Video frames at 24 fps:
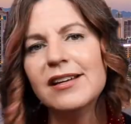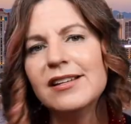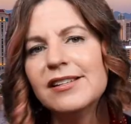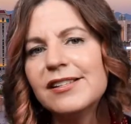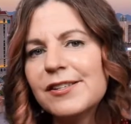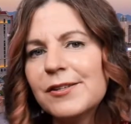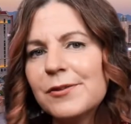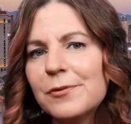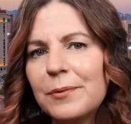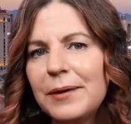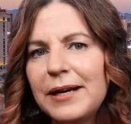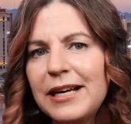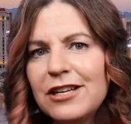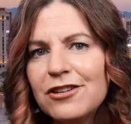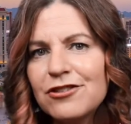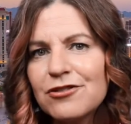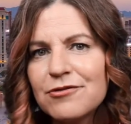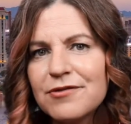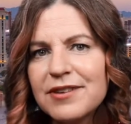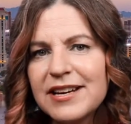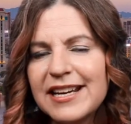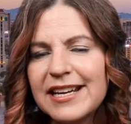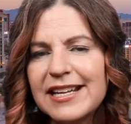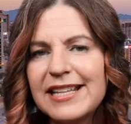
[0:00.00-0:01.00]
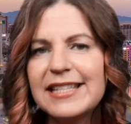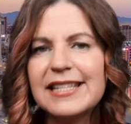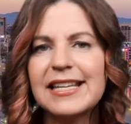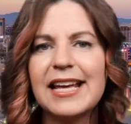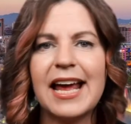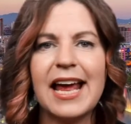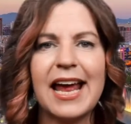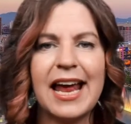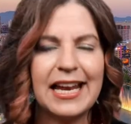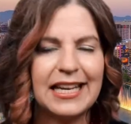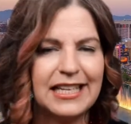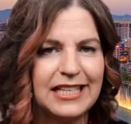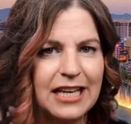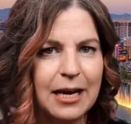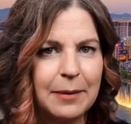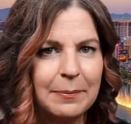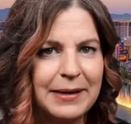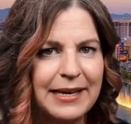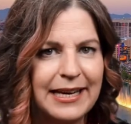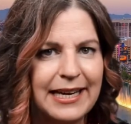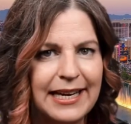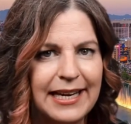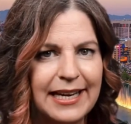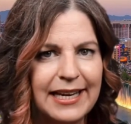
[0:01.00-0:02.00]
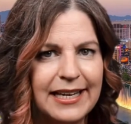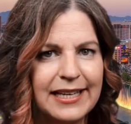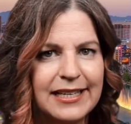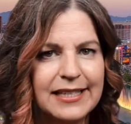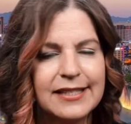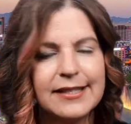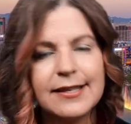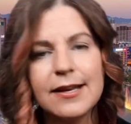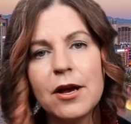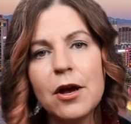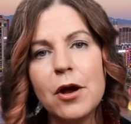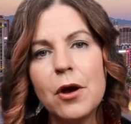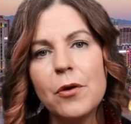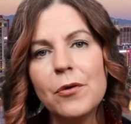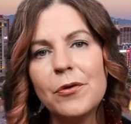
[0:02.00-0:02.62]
Sweet treats and yummy eats